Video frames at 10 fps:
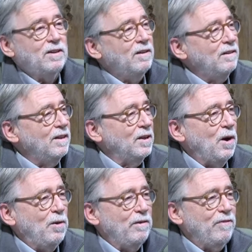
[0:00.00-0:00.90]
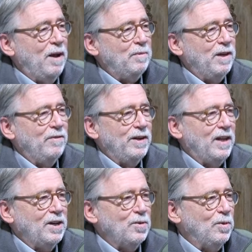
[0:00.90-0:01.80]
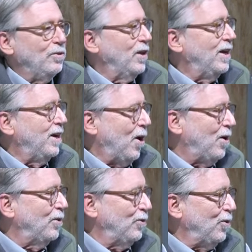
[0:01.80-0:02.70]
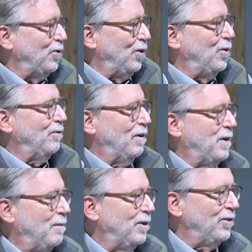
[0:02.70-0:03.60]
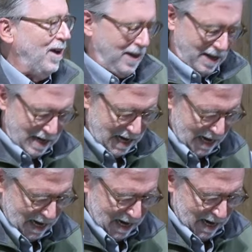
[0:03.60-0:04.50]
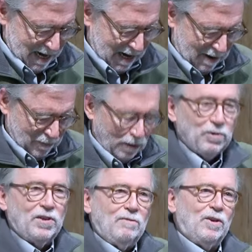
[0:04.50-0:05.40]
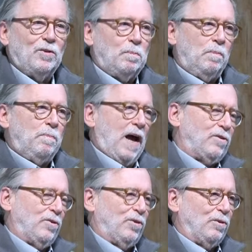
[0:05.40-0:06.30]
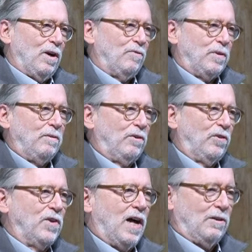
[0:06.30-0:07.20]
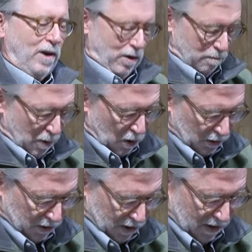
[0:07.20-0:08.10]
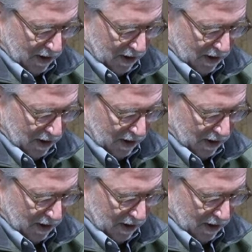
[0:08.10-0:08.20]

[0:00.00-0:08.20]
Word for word: Lakota family of intellectuals and an artist or two, if I'm not mistaken. Um, he received his bachelor's degree from the University of Colorado Boulder,